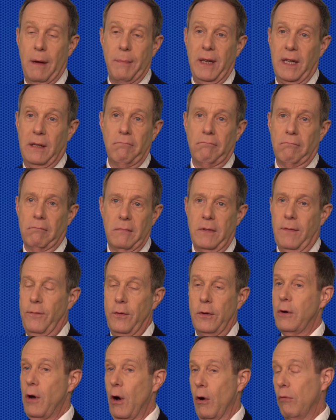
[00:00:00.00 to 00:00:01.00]
I mean, if
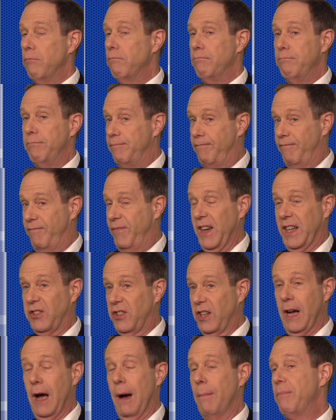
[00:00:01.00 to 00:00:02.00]
you go
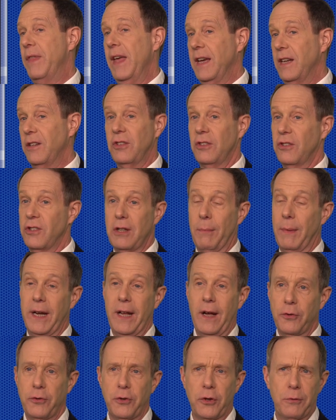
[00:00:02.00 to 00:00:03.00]
fixing up things in
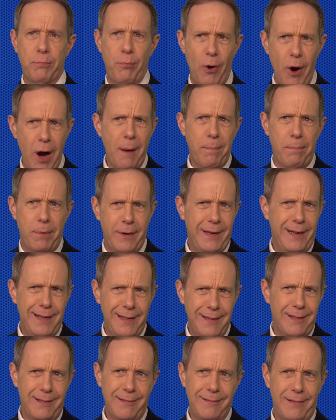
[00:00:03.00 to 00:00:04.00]
somebody else's
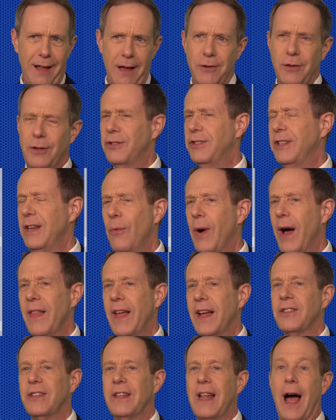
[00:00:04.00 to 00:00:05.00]
property, now you can see why
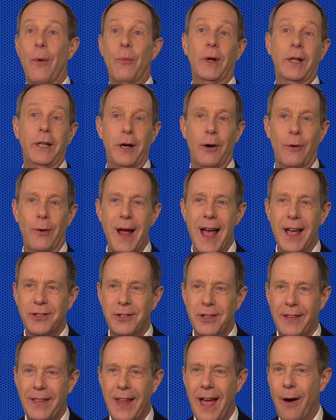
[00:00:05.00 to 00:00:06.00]
that's not really your
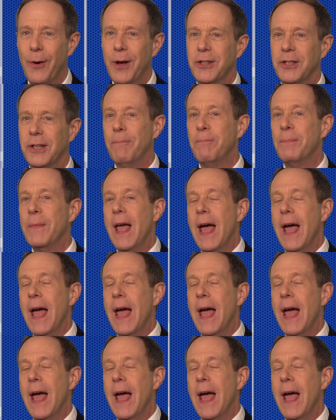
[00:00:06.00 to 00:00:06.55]
asset now, is it?